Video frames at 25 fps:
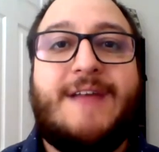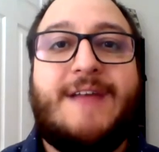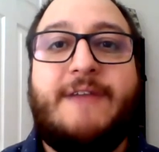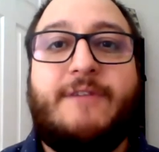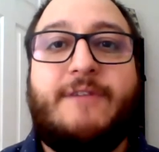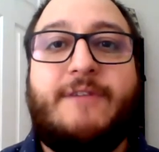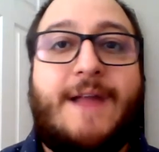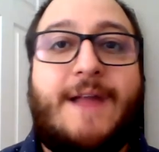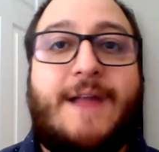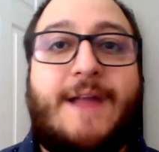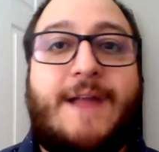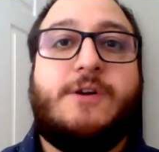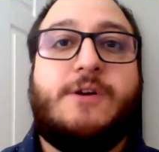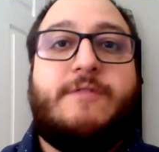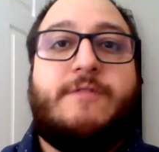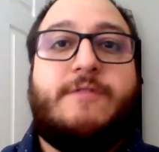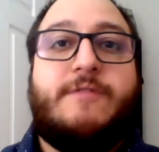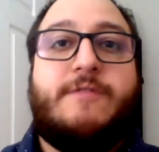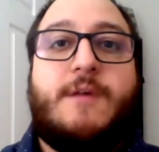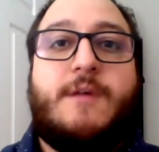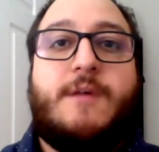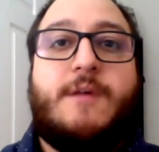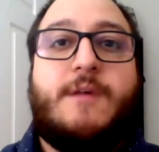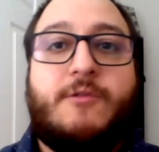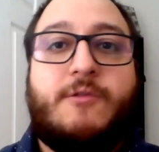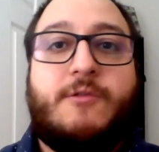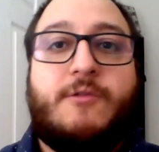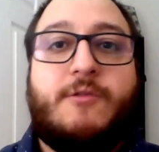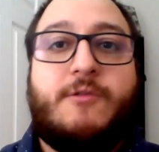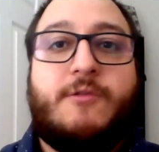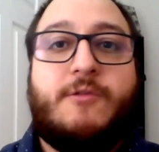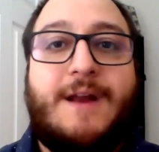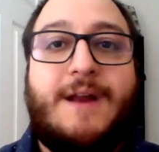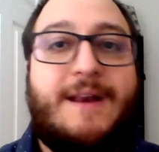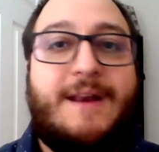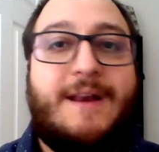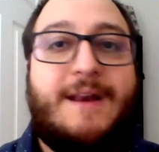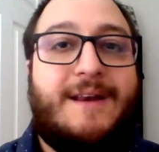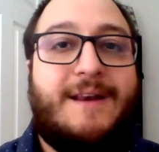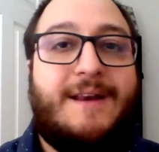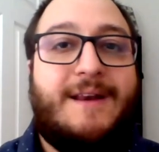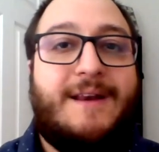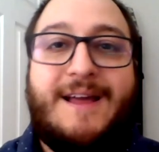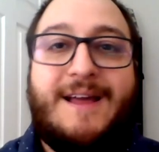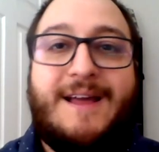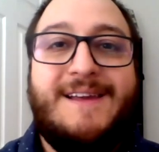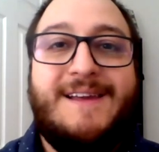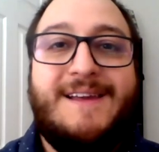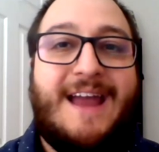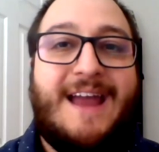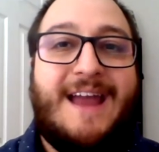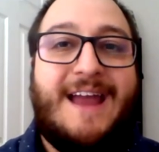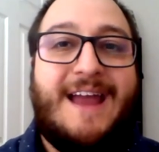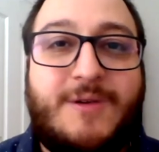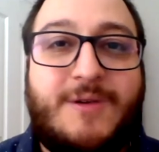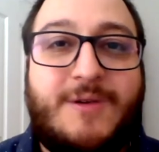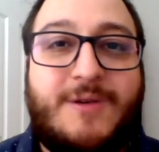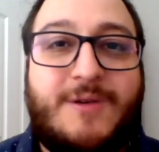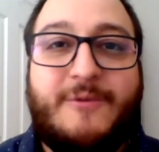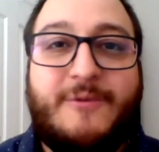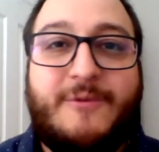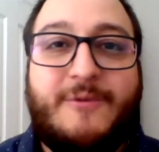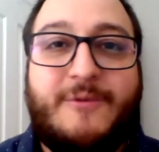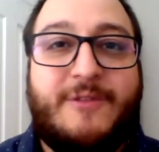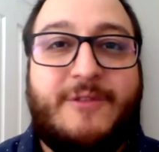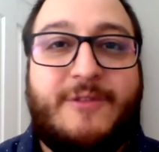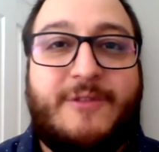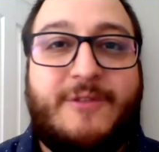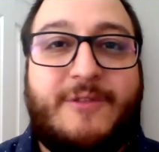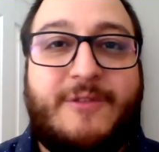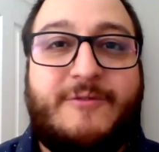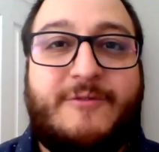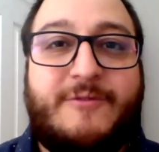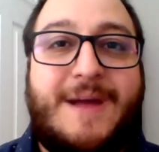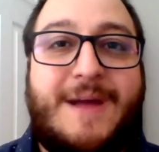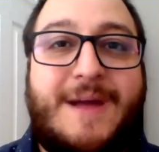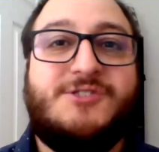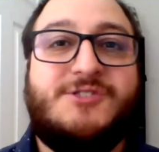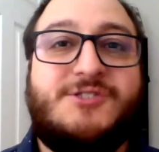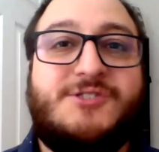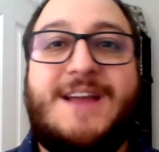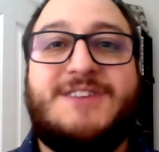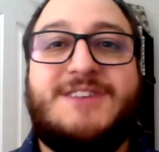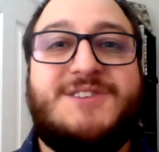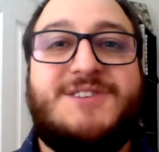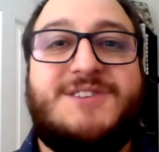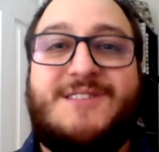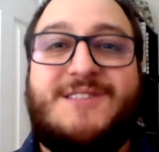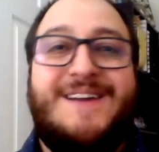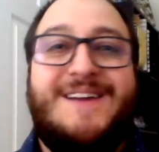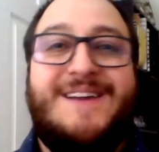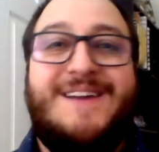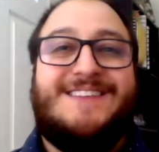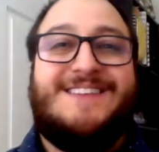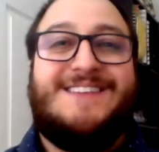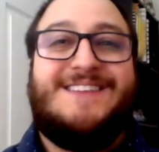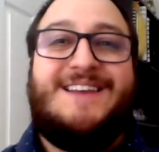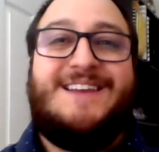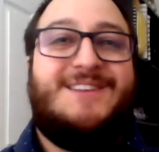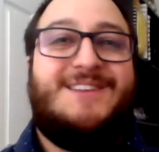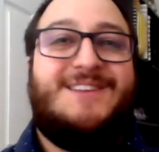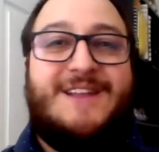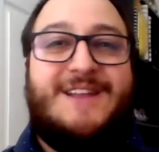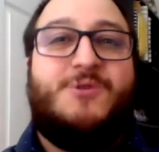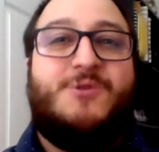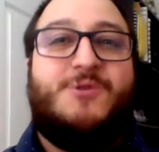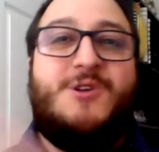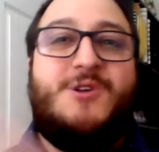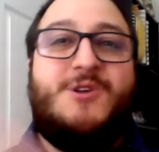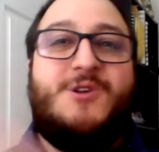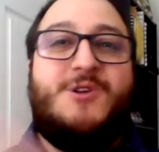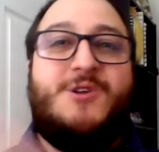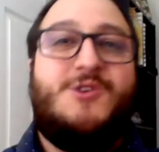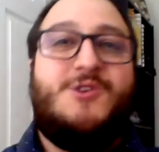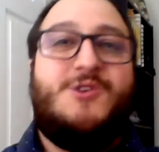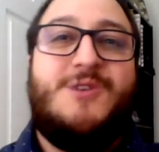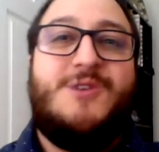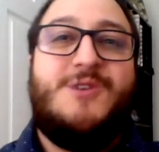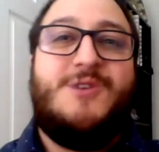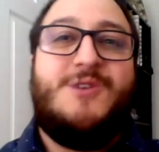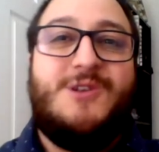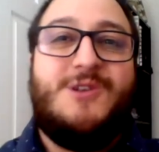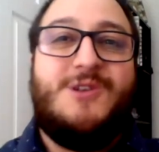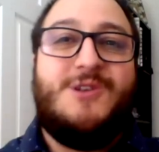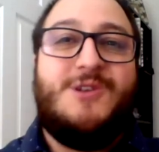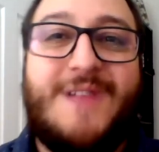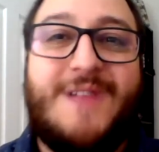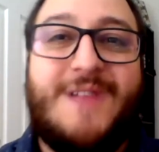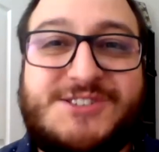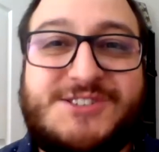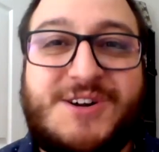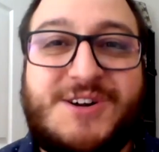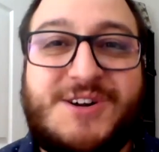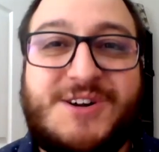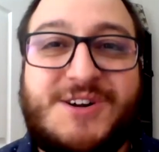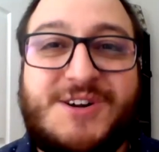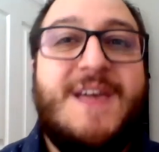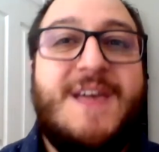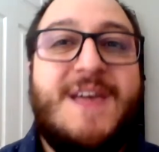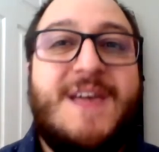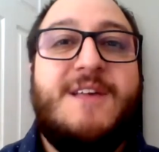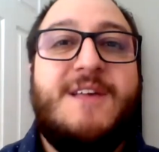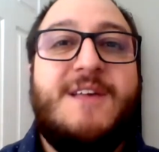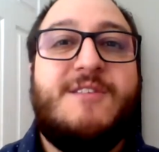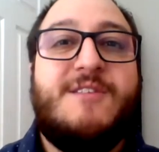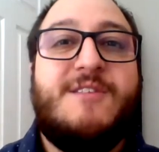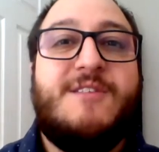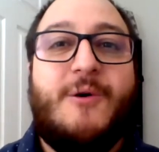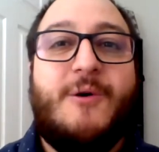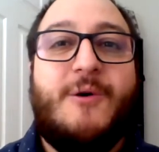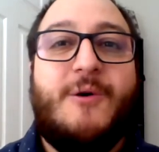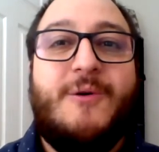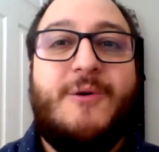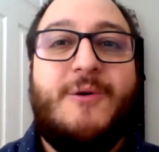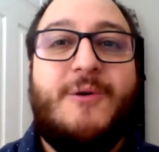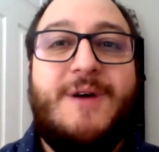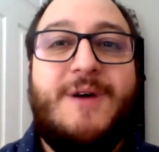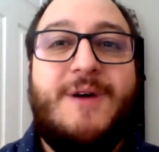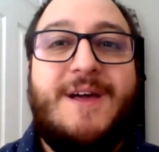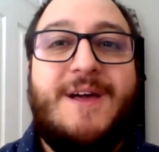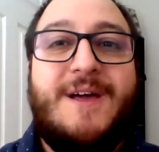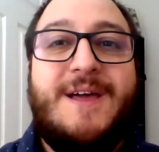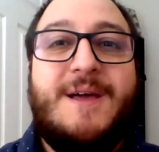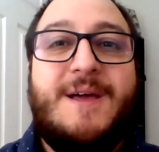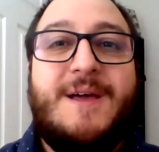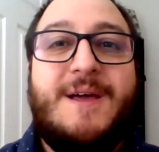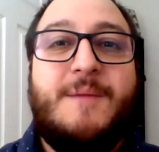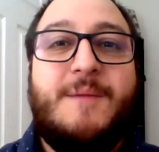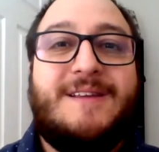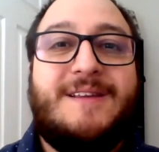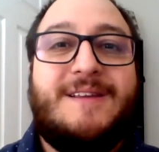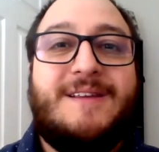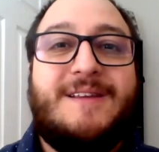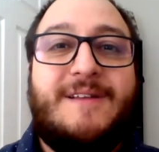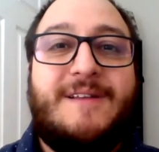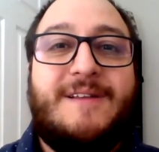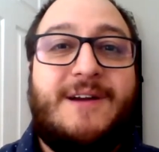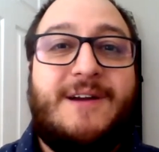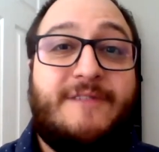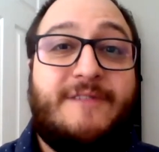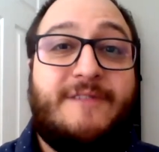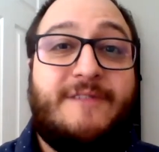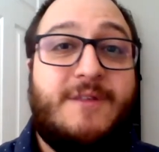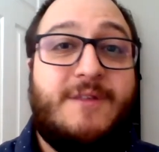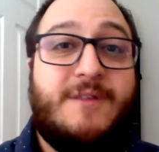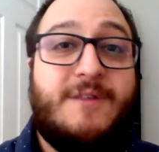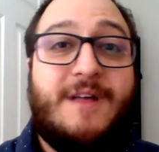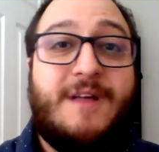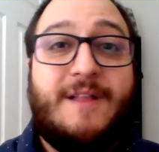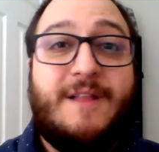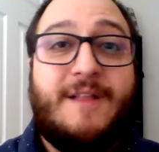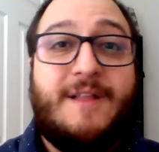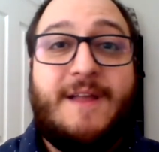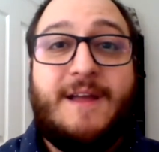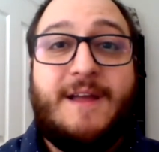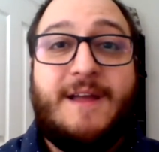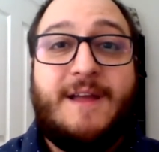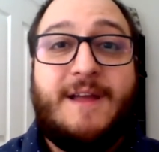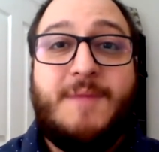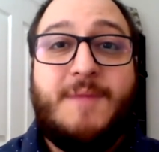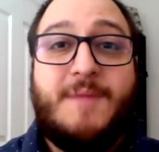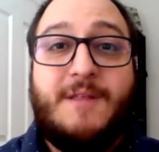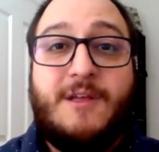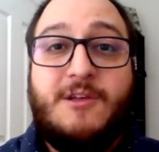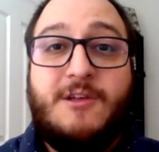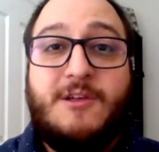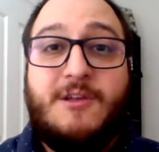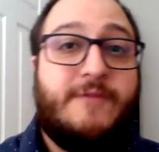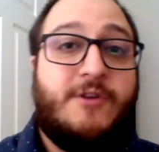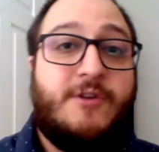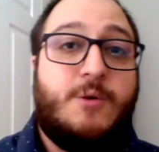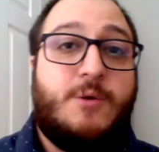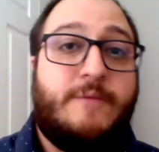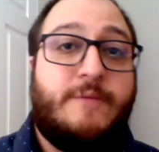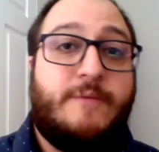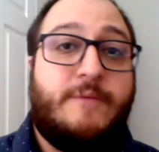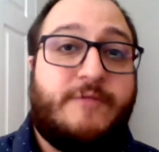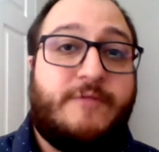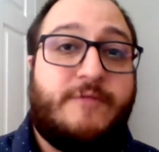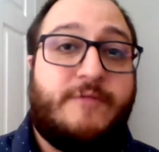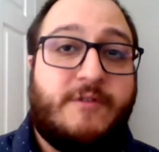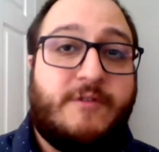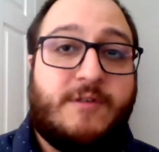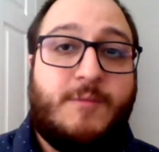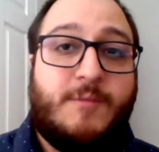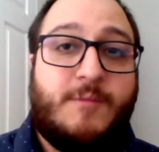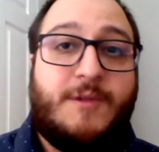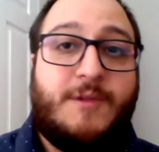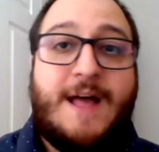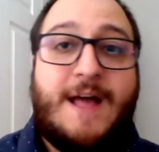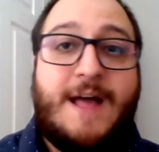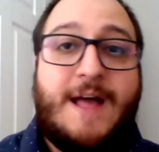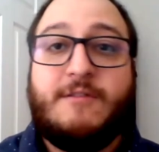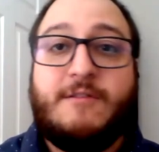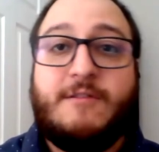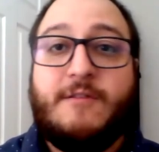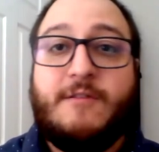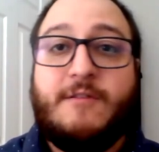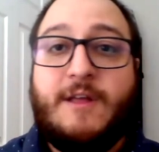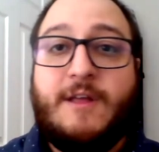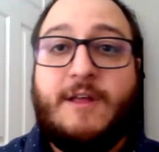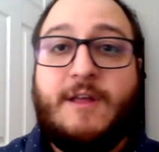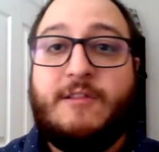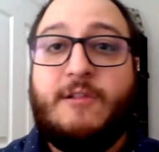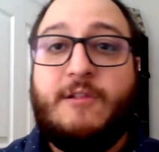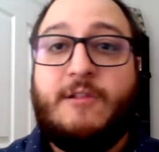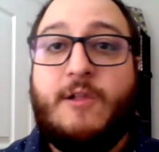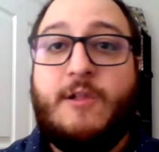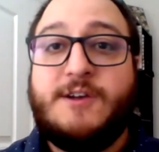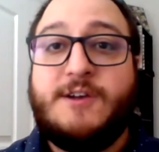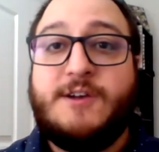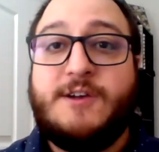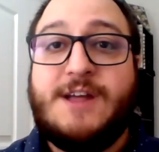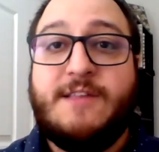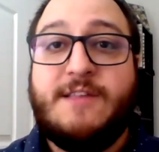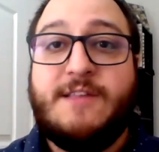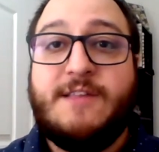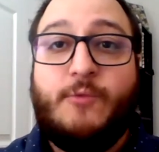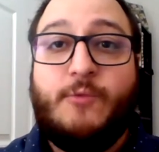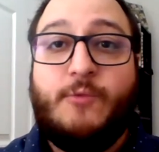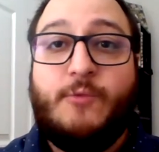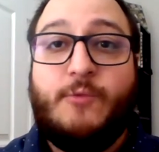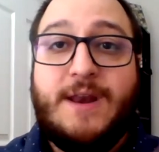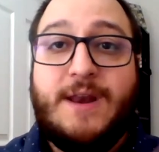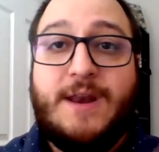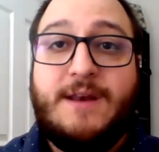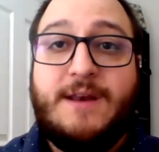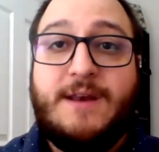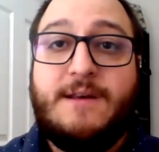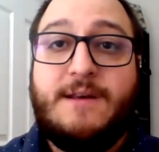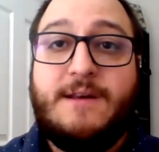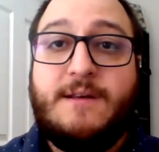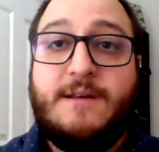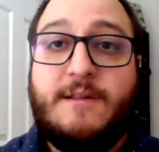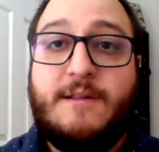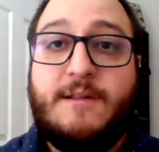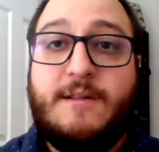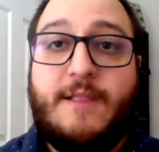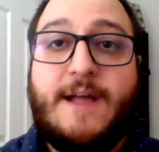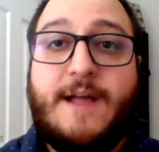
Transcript: And, and I come from the UK with my education, so it's like that's what you do. You do a lecture. So, but hearing from you that like you, know, you don't even do them for some classes, or like Solange has the written lectures and stuff.